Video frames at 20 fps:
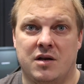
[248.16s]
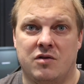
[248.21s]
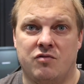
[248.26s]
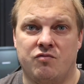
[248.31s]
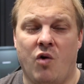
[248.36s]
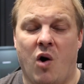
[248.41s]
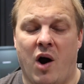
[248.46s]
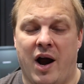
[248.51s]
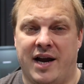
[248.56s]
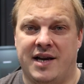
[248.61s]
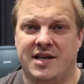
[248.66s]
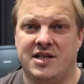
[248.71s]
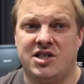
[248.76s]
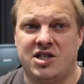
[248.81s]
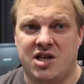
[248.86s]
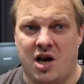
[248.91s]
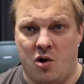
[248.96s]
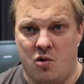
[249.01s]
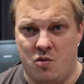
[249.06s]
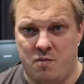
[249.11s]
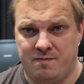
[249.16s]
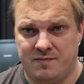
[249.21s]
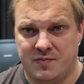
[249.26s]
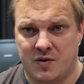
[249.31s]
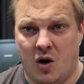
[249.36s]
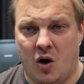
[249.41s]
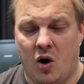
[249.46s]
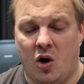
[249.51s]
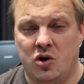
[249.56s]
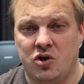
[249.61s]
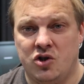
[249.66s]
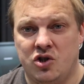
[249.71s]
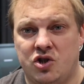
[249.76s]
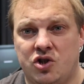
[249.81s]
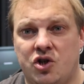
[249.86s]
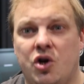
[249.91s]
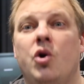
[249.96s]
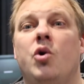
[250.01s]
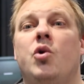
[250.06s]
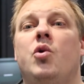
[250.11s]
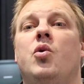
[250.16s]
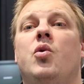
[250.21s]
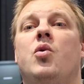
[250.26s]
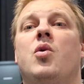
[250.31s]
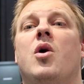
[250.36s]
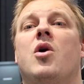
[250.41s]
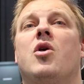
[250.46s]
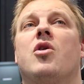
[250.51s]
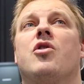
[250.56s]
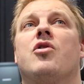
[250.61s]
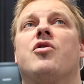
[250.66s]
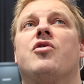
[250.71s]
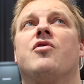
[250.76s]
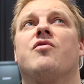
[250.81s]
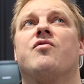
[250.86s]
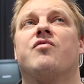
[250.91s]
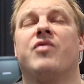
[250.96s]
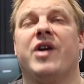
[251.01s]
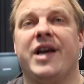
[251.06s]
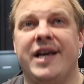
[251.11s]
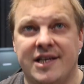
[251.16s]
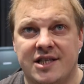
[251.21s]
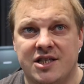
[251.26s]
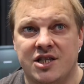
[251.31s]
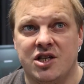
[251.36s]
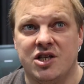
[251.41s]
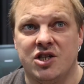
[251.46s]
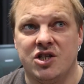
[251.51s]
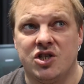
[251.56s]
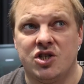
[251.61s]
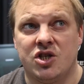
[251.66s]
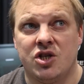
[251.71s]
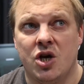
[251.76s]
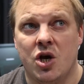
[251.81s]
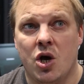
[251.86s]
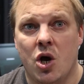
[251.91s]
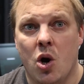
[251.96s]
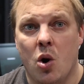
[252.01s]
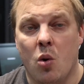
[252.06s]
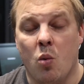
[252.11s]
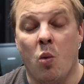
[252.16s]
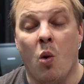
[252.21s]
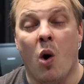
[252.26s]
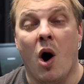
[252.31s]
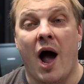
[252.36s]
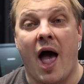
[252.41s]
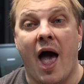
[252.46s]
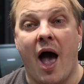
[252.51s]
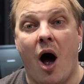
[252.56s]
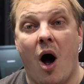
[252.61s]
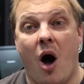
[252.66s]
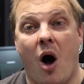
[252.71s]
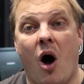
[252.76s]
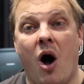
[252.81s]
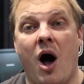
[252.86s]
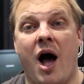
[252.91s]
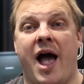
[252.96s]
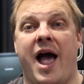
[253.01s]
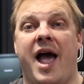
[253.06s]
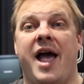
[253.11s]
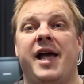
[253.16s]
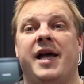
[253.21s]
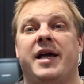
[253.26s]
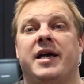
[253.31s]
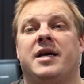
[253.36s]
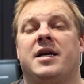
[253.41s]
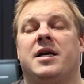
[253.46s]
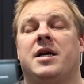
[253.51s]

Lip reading: Right, so on to the reasons why I